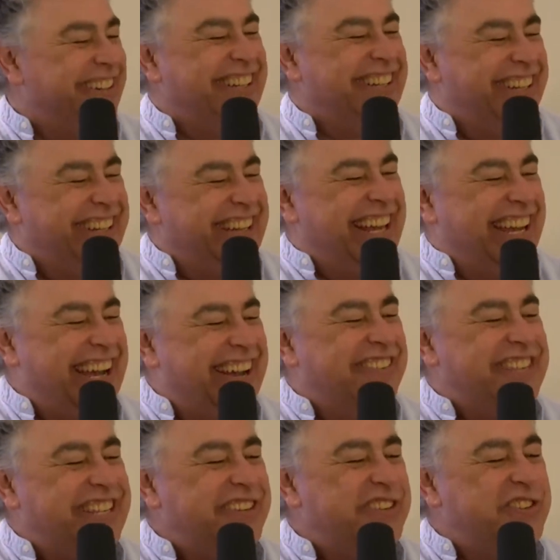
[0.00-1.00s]
I
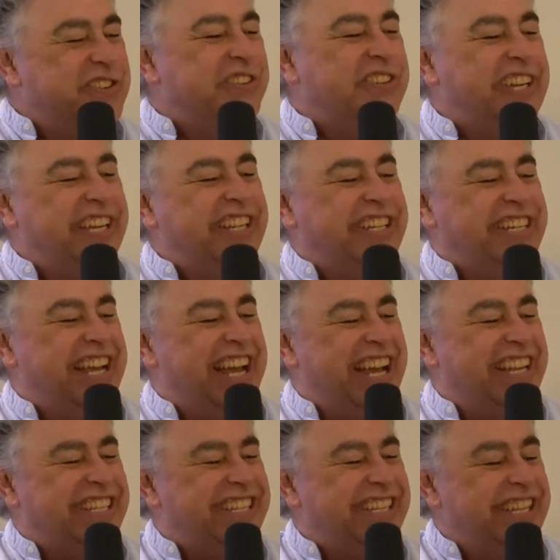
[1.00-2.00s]
was enjoying
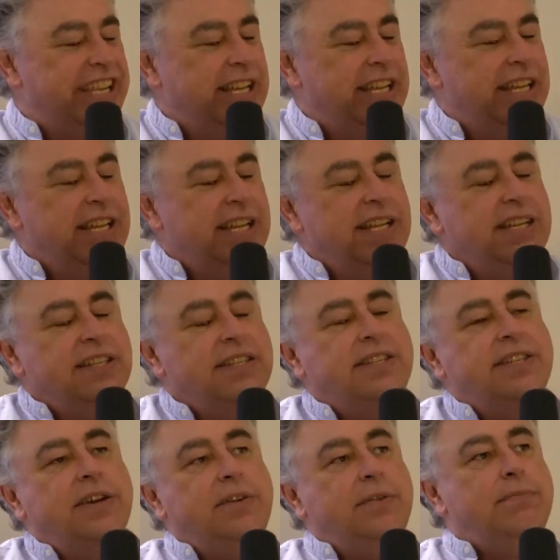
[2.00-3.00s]
chess
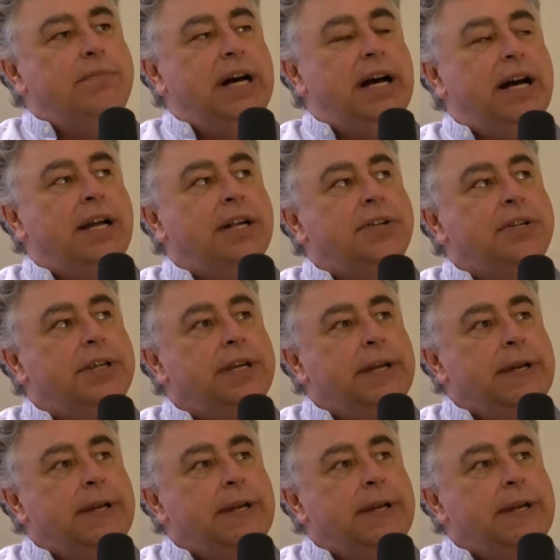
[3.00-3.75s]
so much.